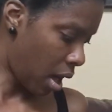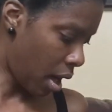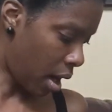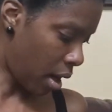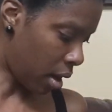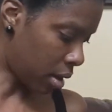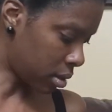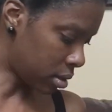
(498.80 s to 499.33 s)

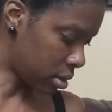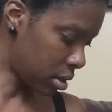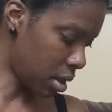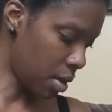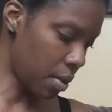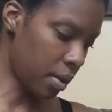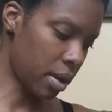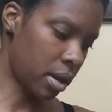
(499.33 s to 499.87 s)
I
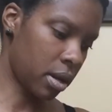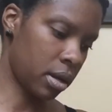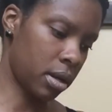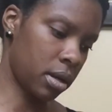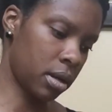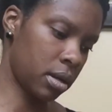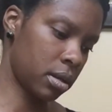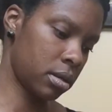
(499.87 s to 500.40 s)
also
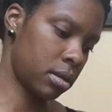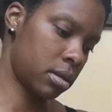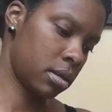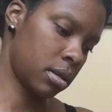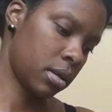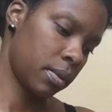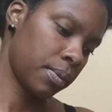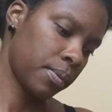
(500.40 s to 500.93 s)
got
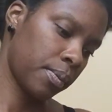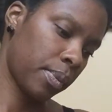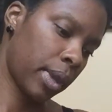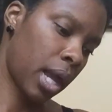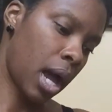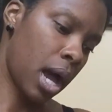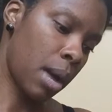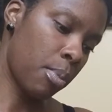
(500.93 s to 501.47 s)

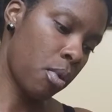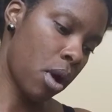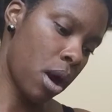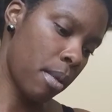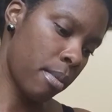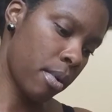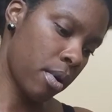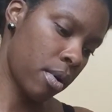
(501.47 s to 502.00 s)
eye
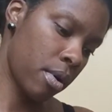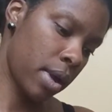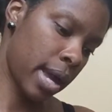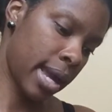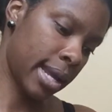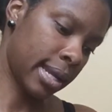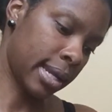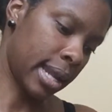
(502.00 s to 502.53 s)
primer
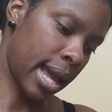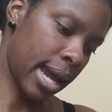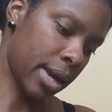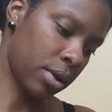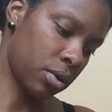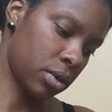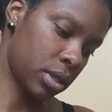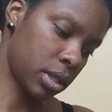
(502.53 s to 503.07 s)
and
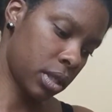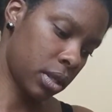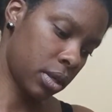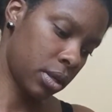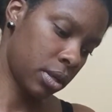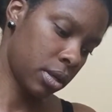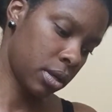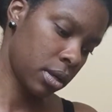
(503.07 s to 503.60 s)
liner
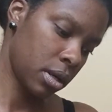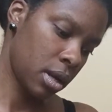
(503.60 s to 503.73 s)
sealer